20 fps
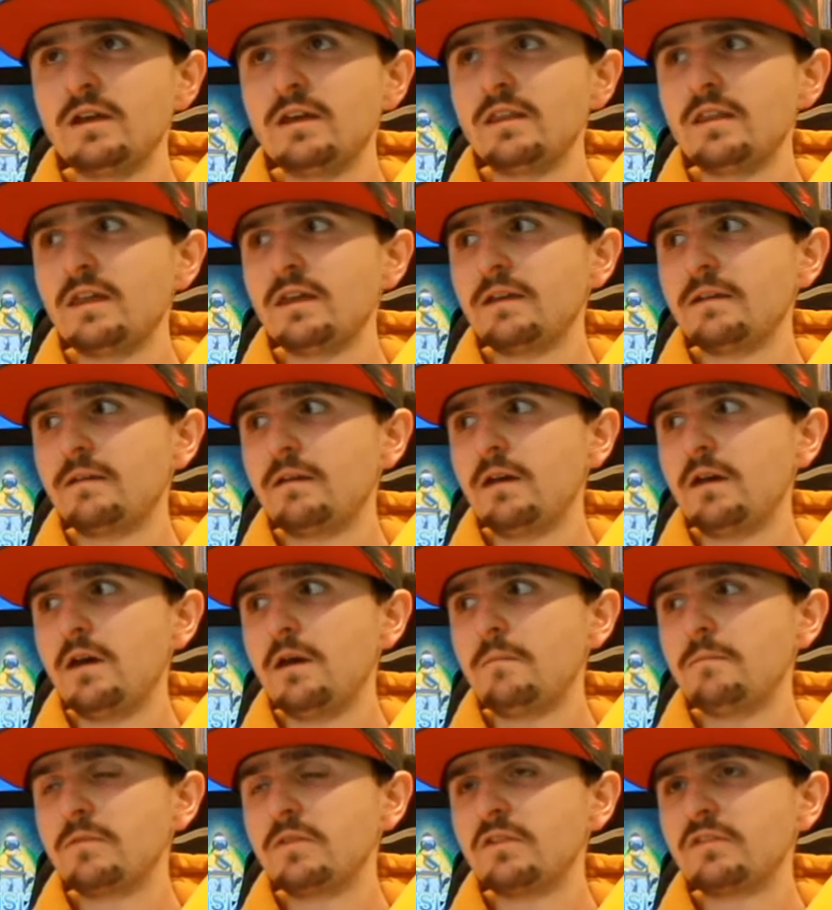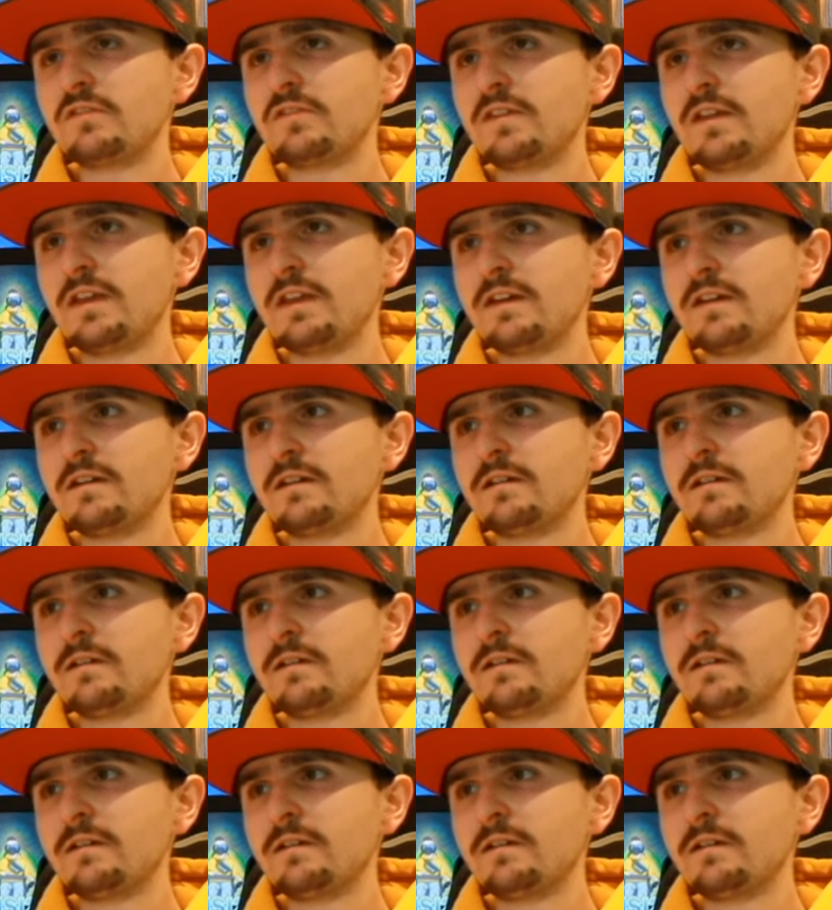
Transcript: like um, just like